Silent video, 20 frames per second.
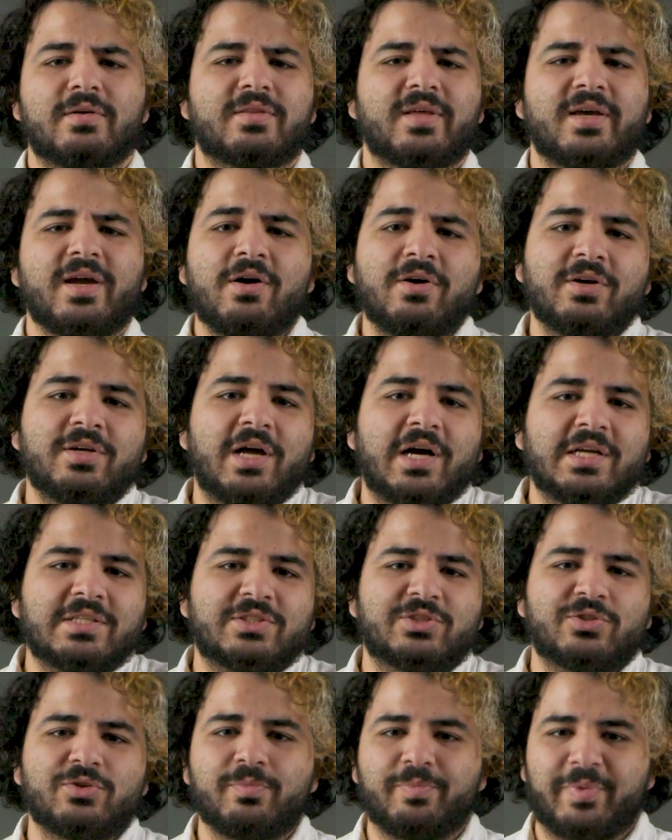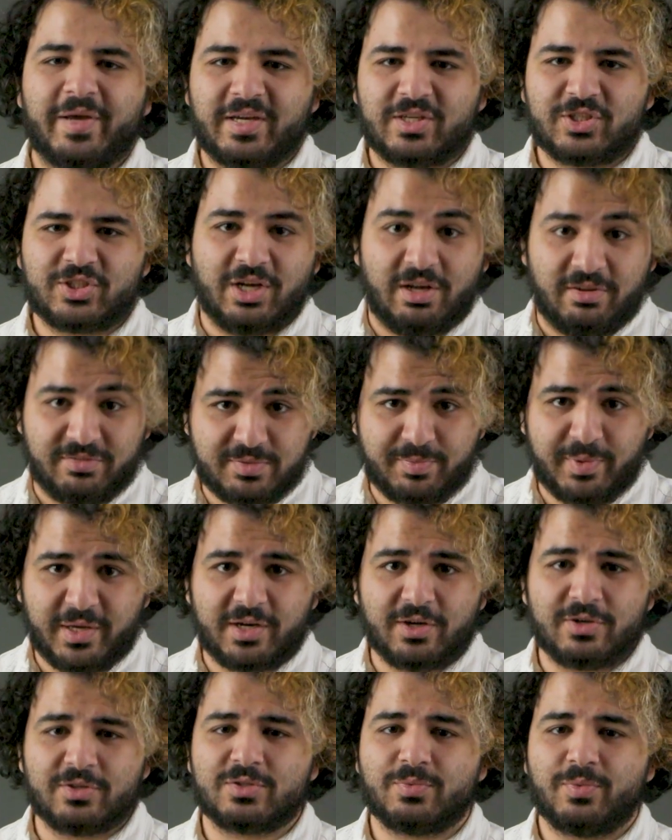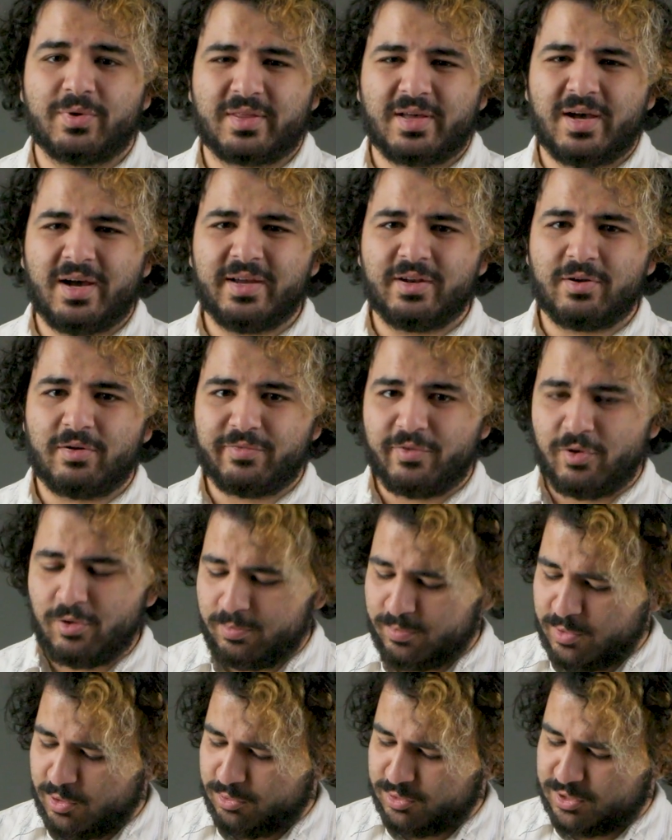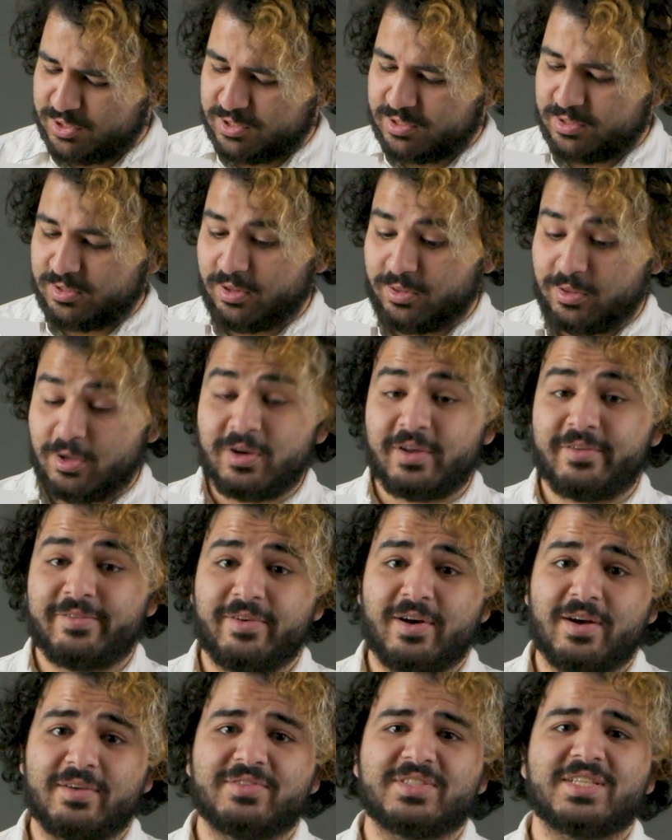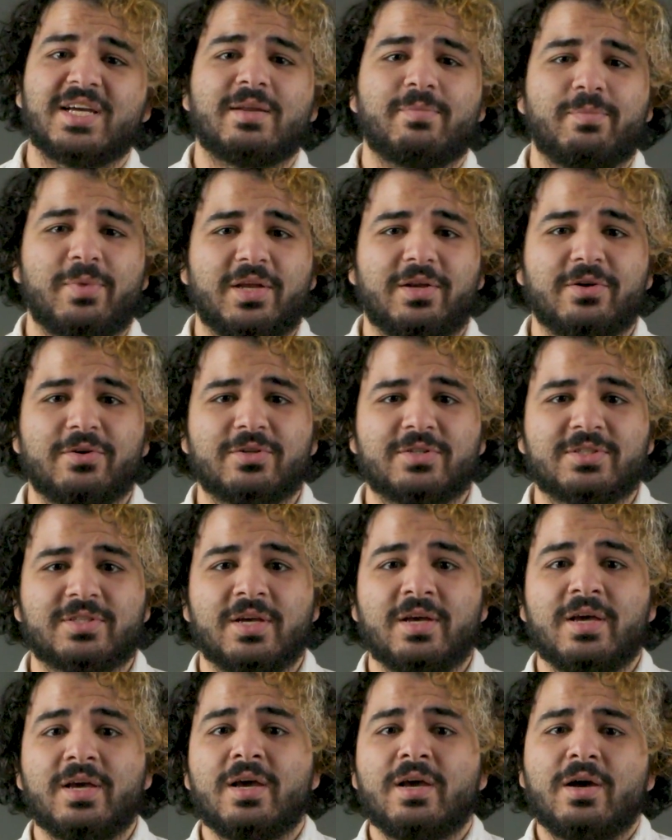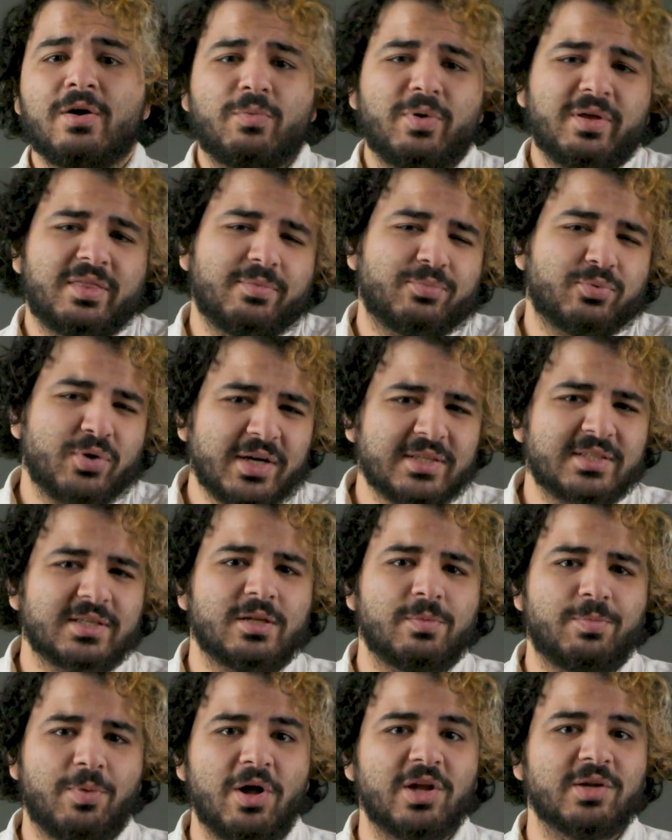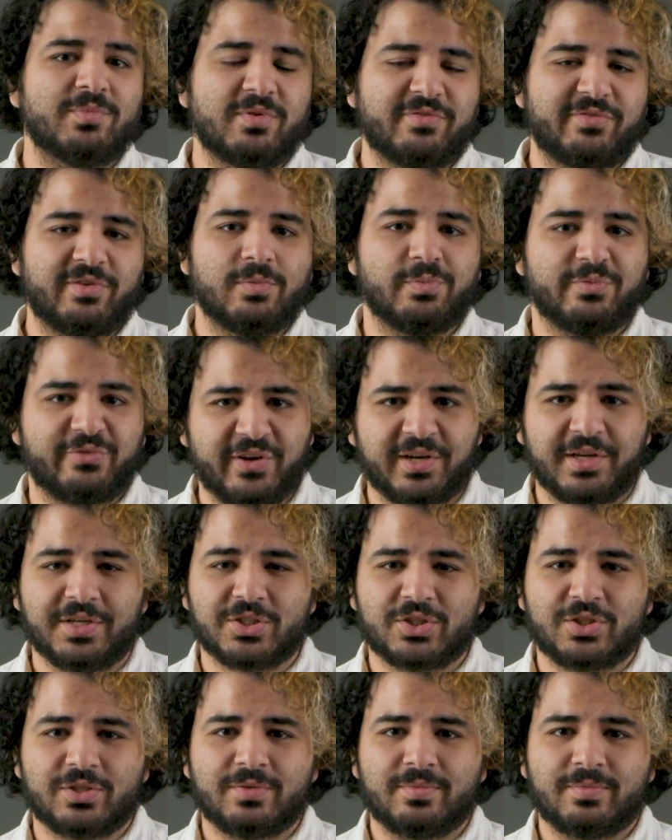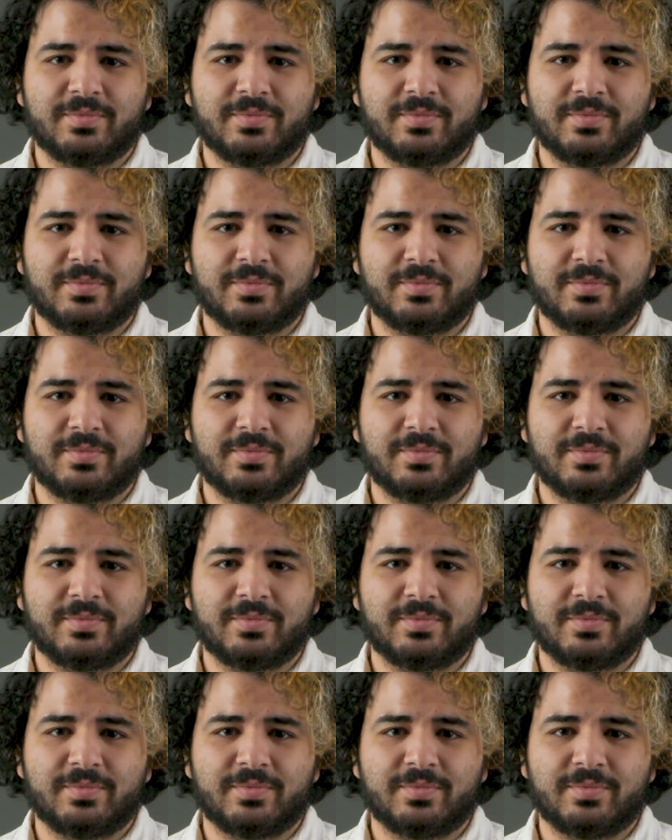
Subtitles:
They are not too big shelf speakers with a height of almost 35 centimeters, with a practical polymer film finish.